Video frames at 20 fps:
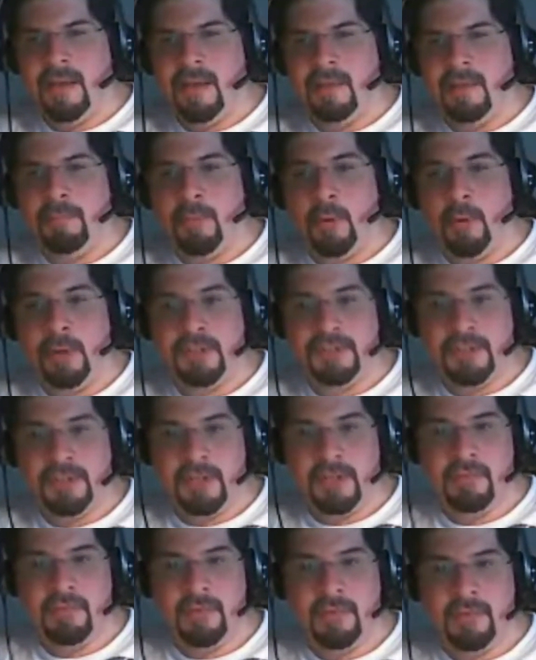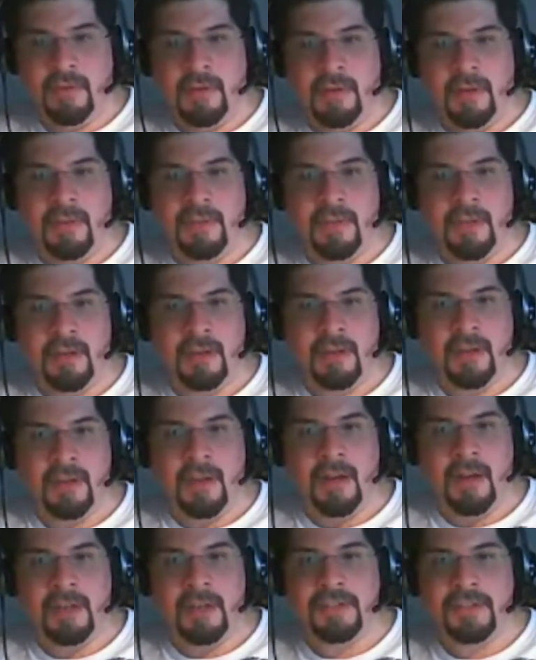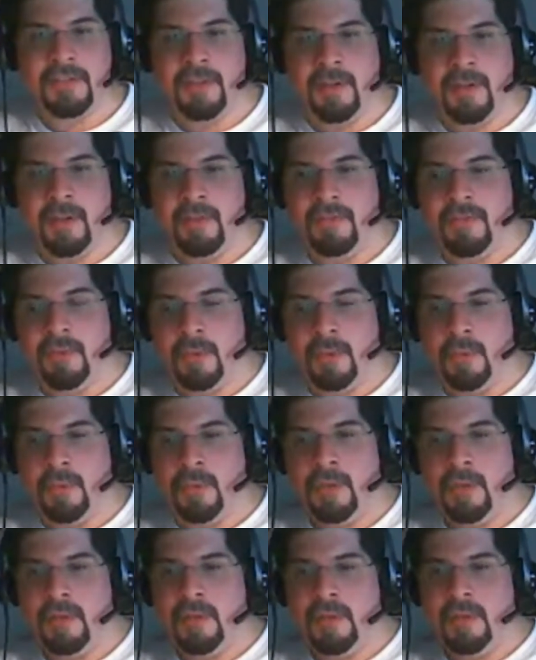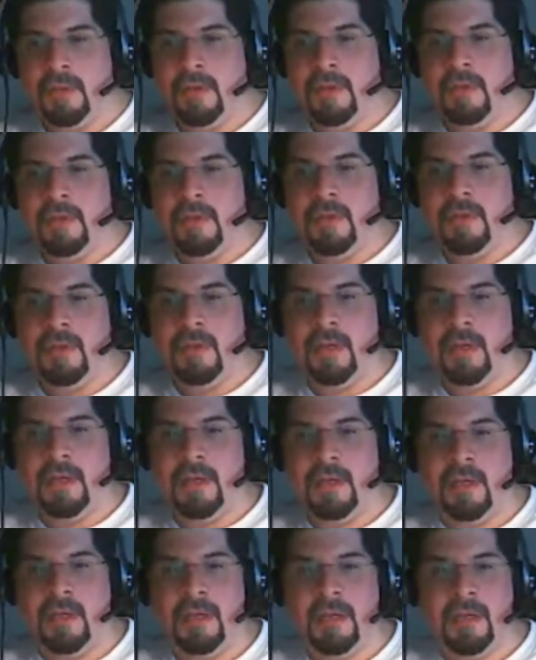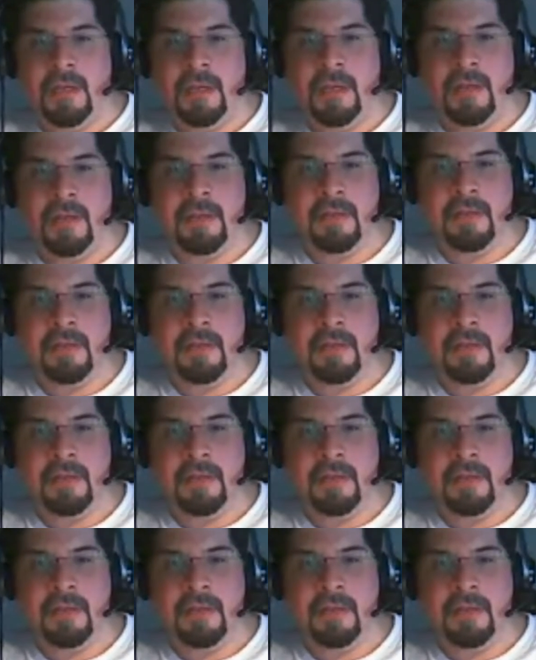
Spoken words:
poison on the guards' food. Uh,